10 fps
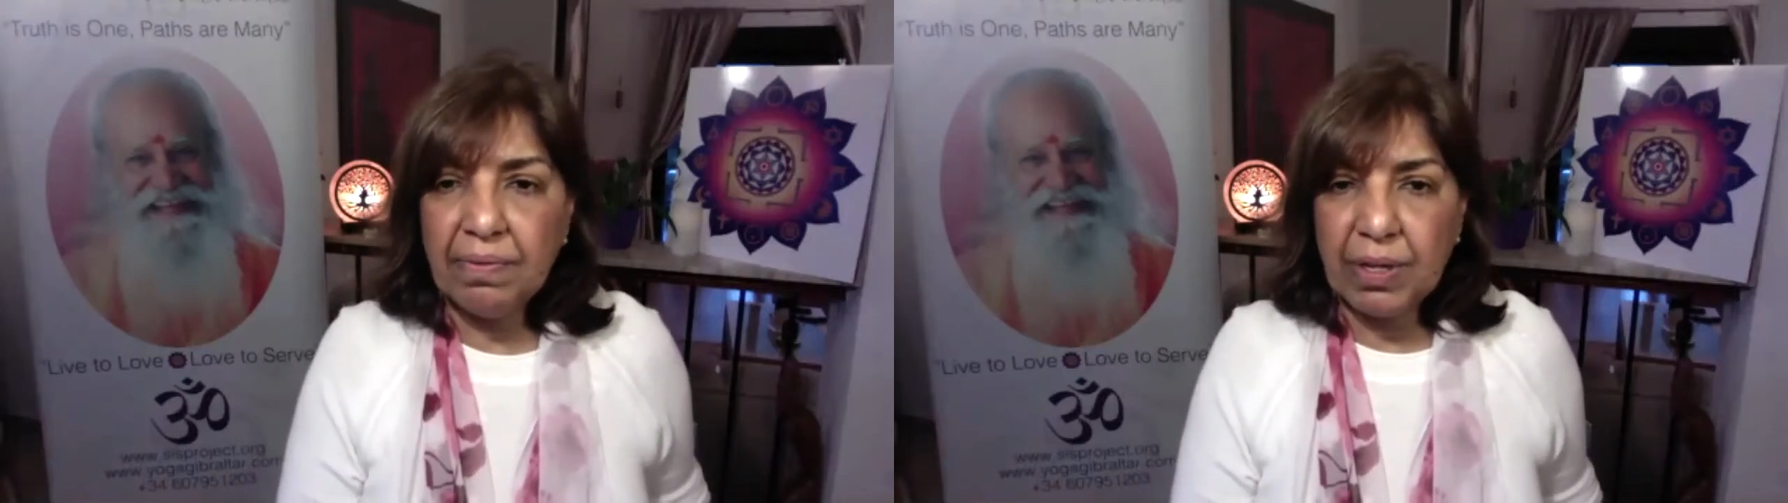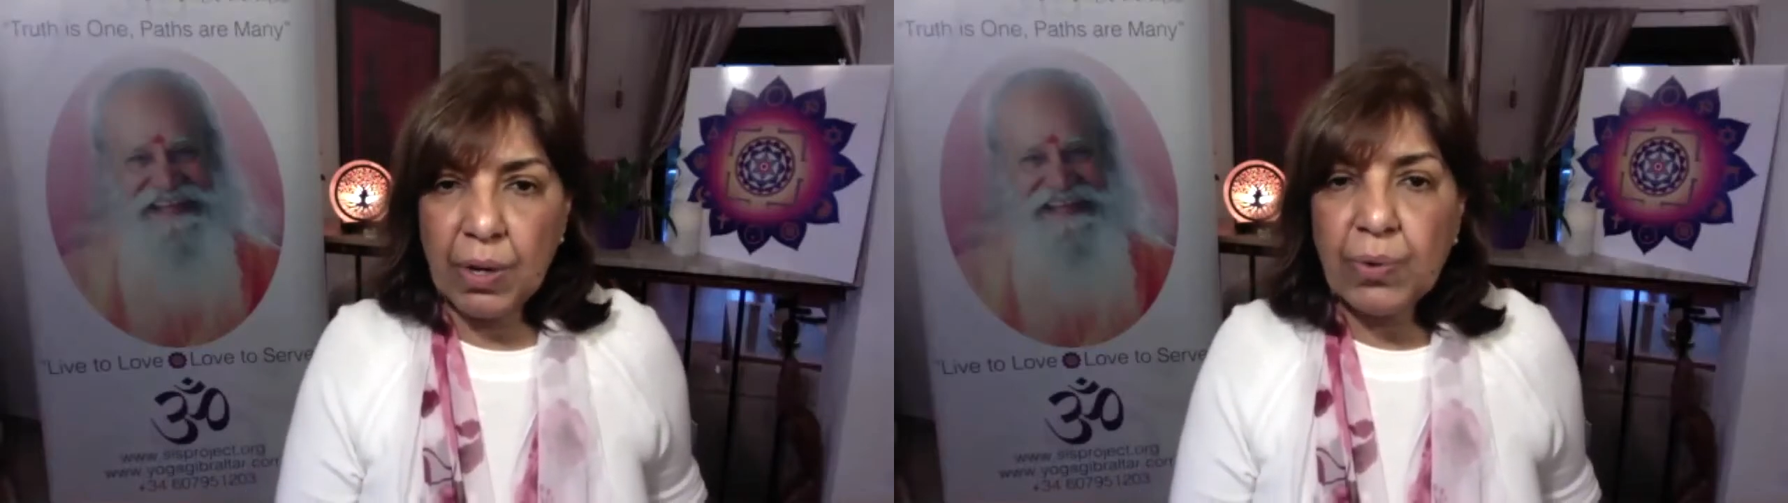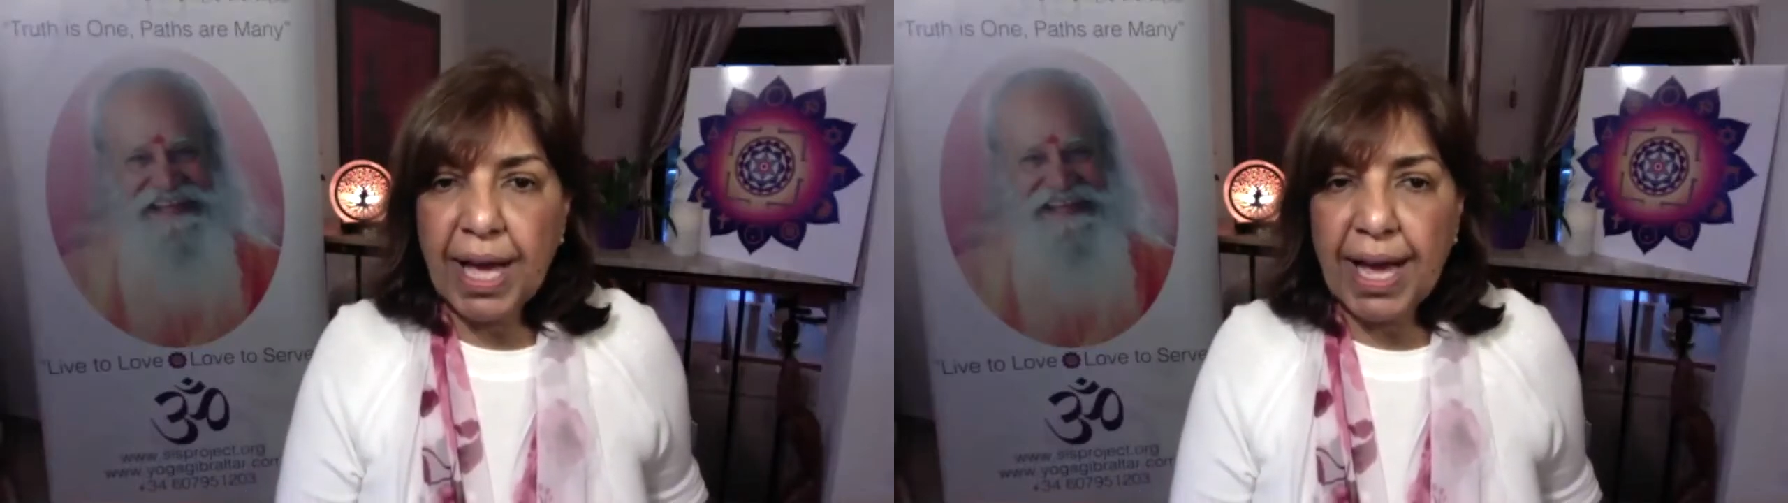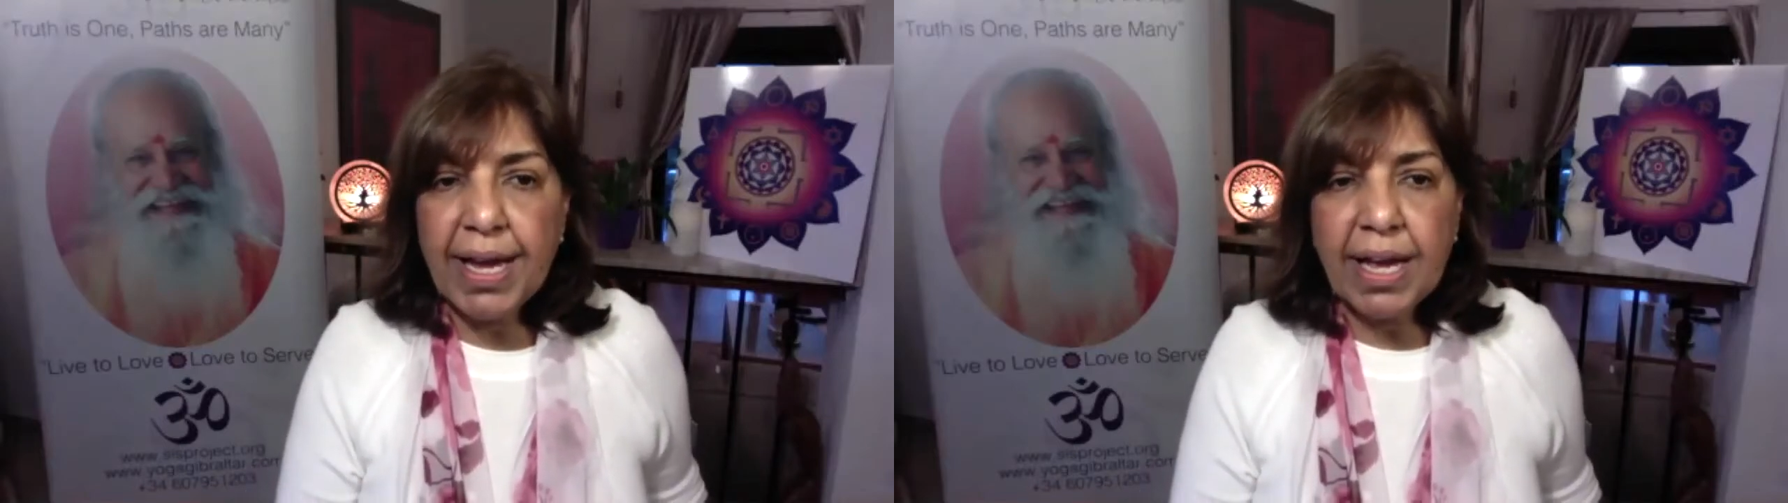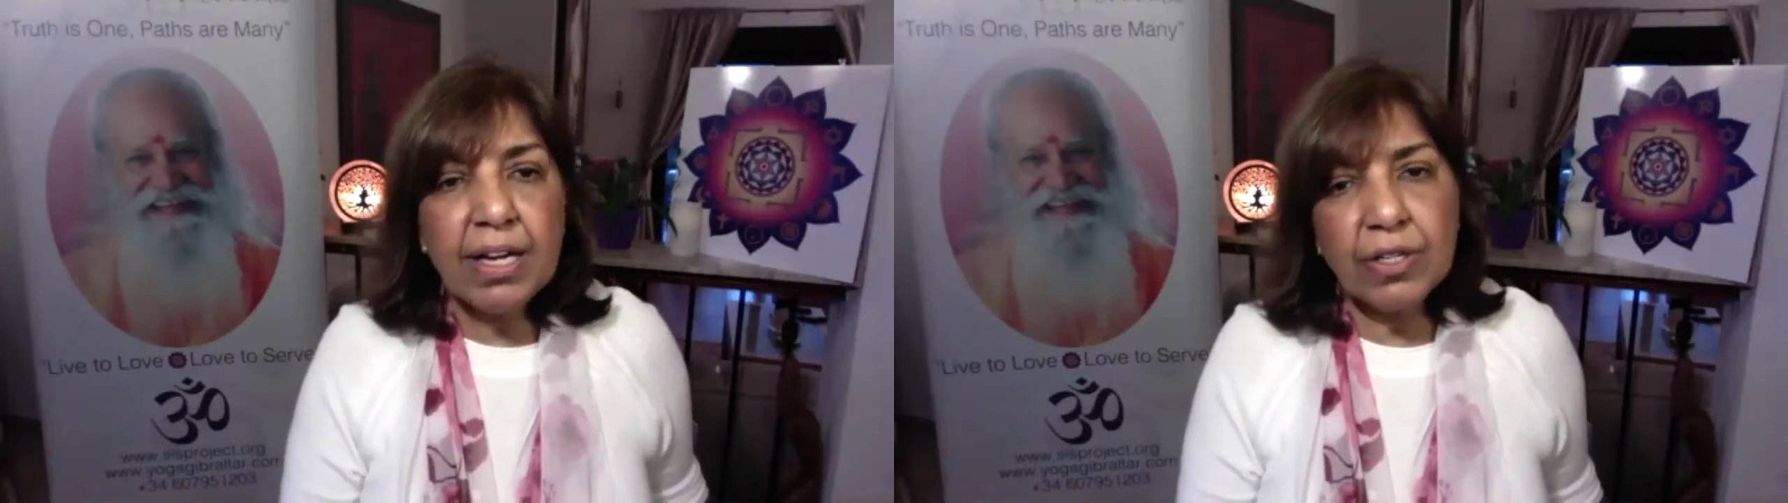okay?
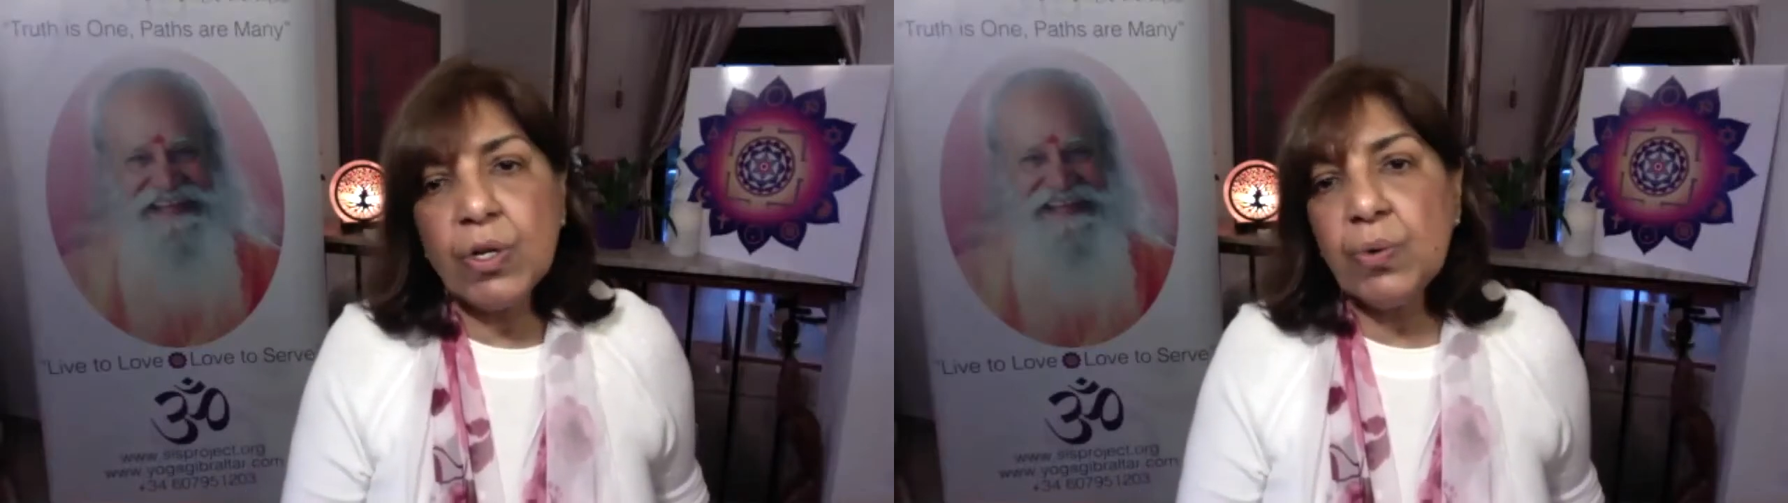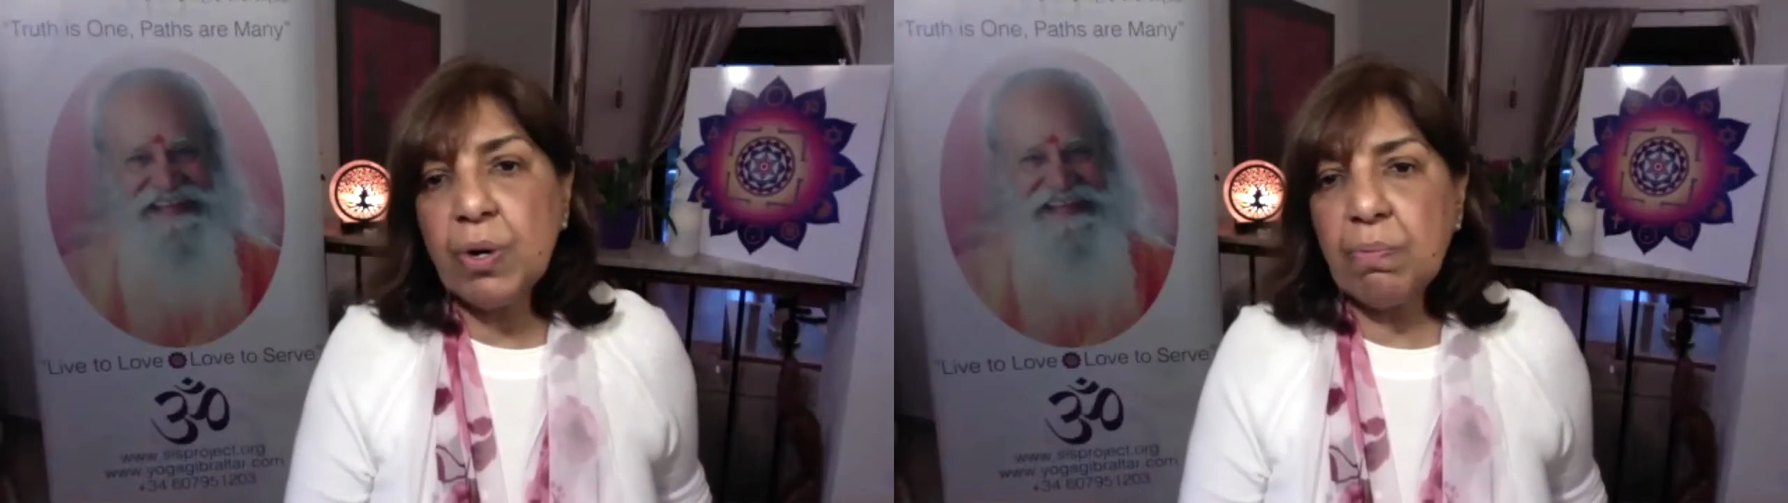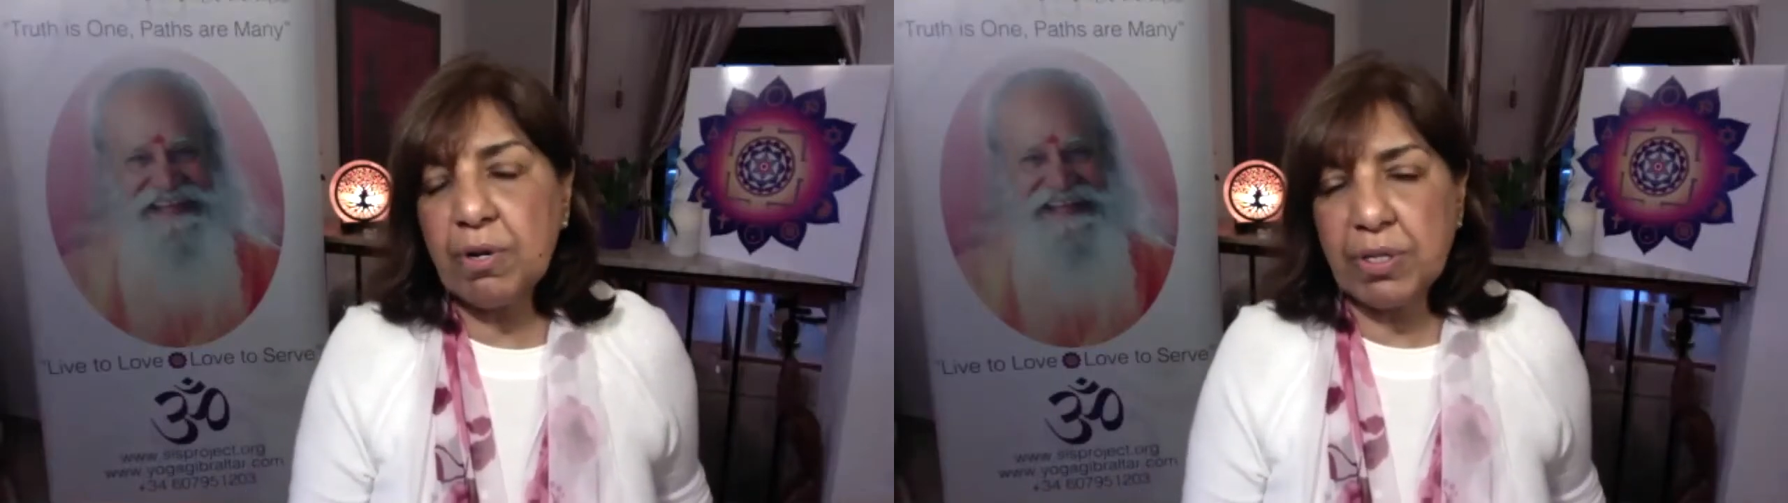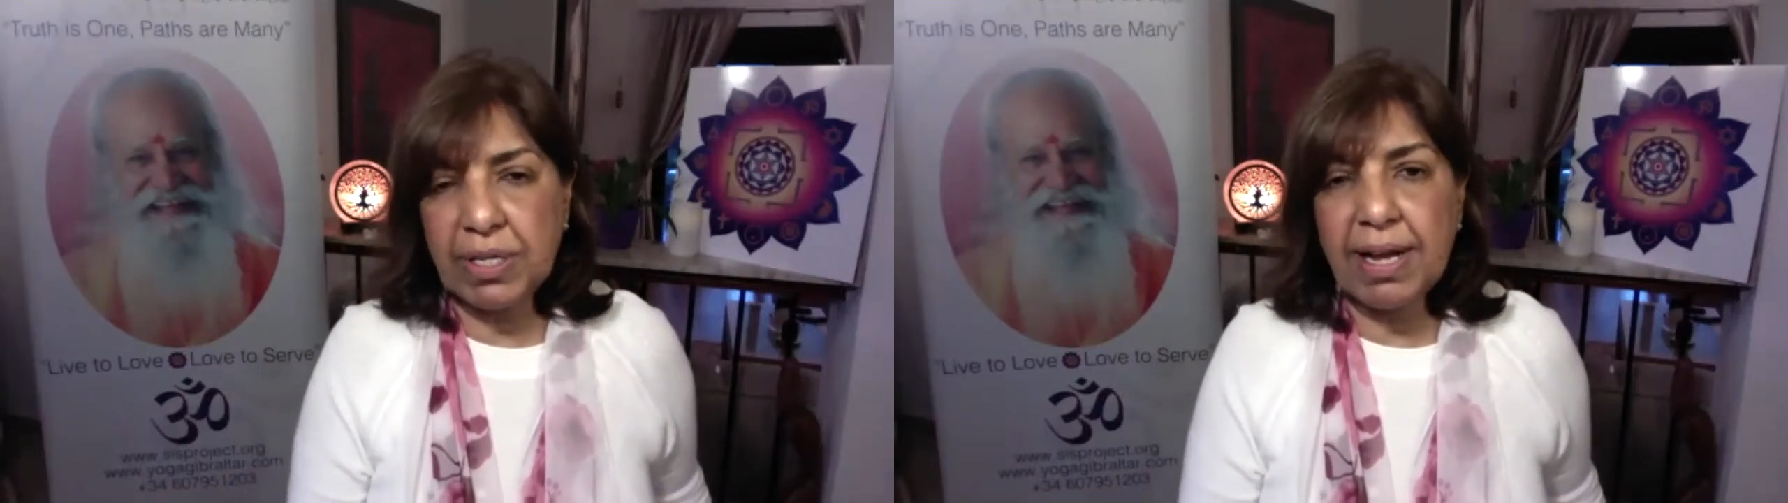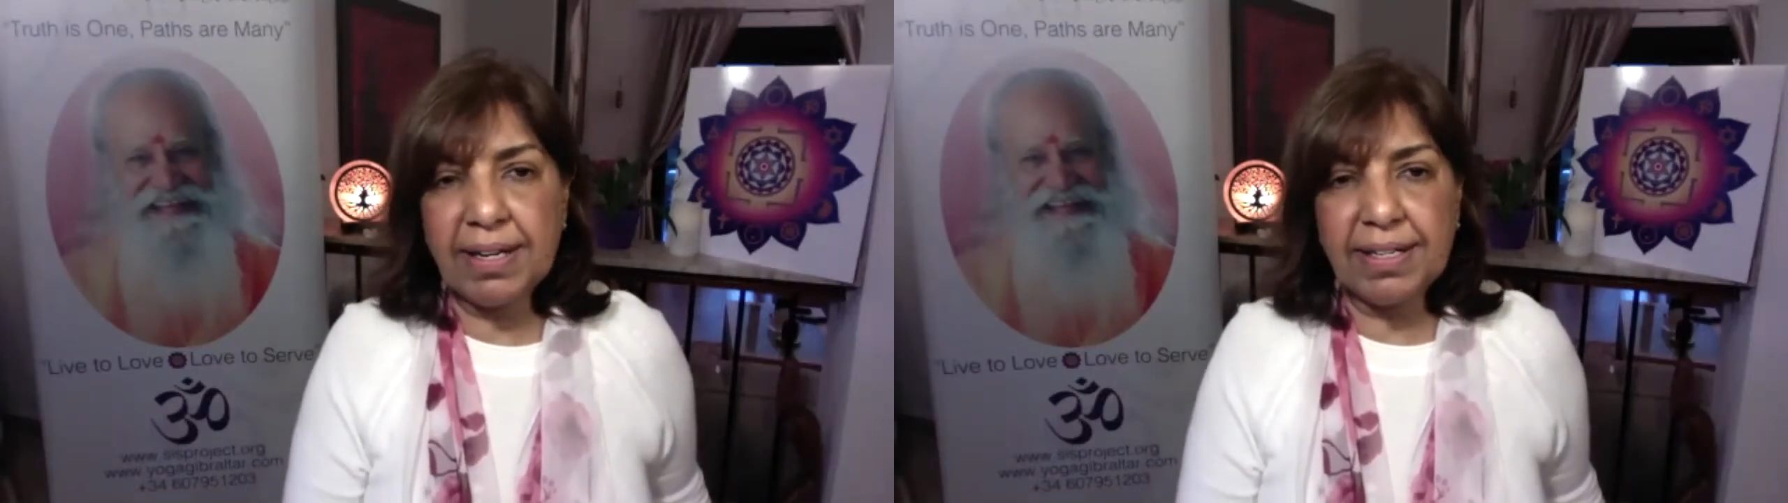Know your
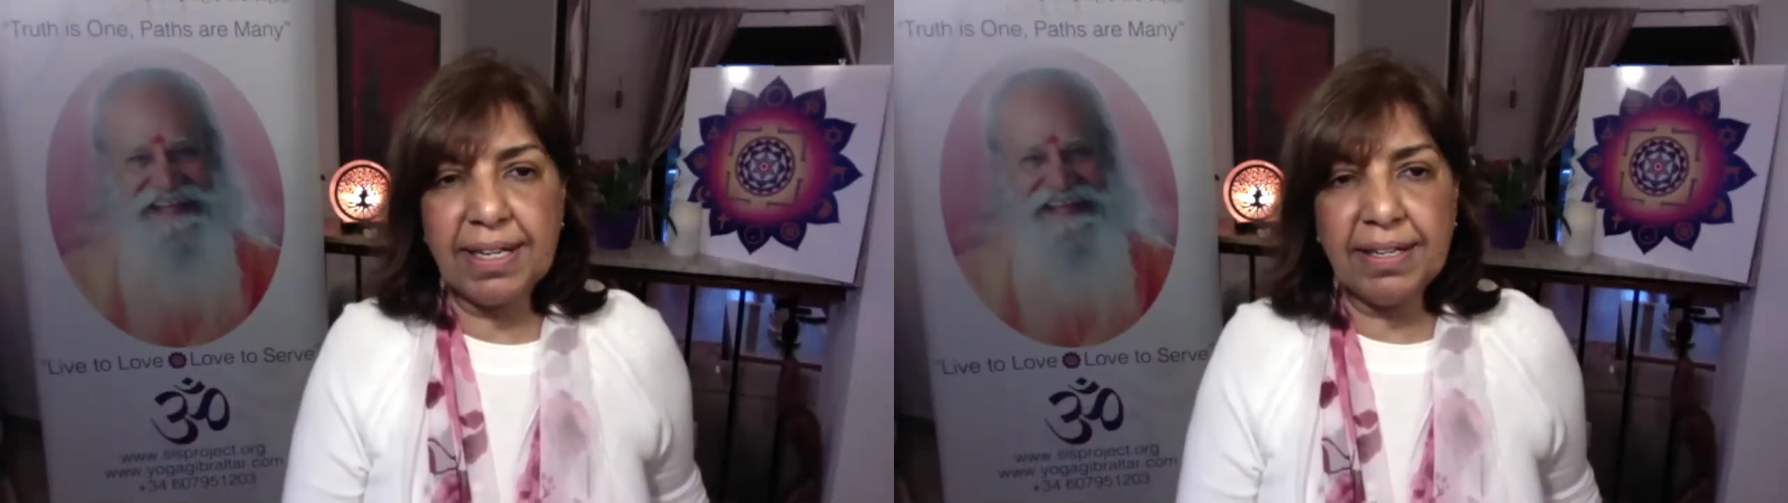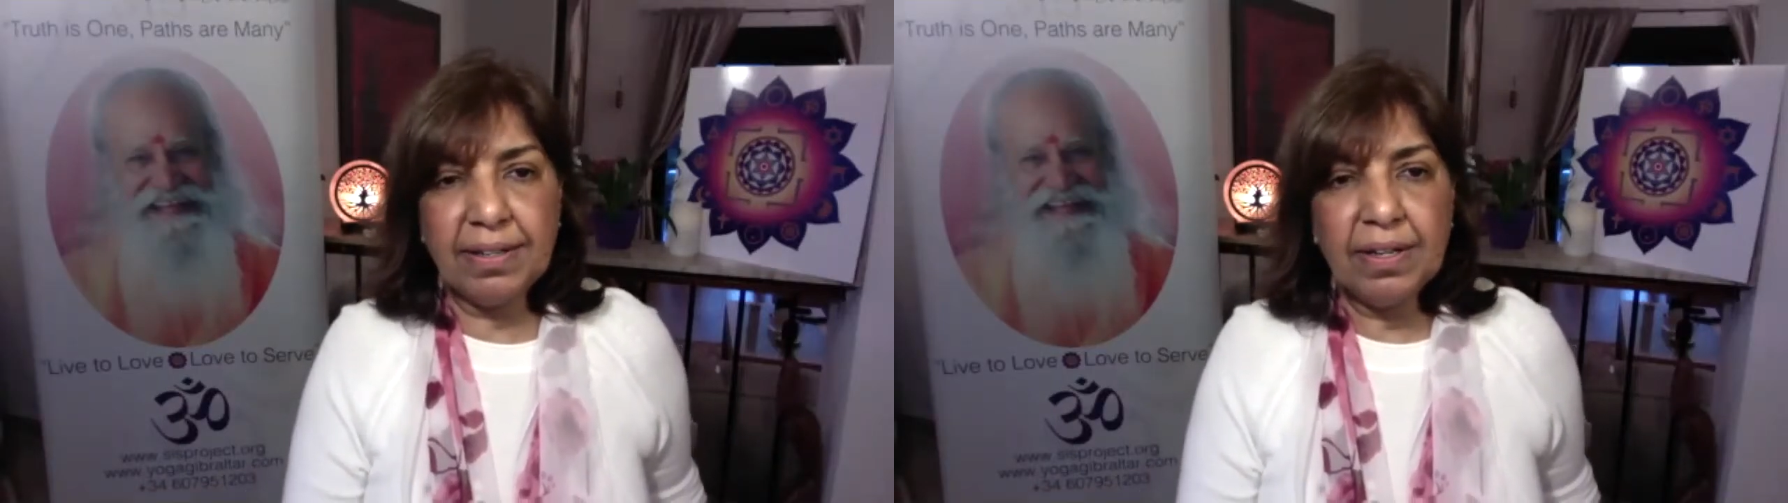personality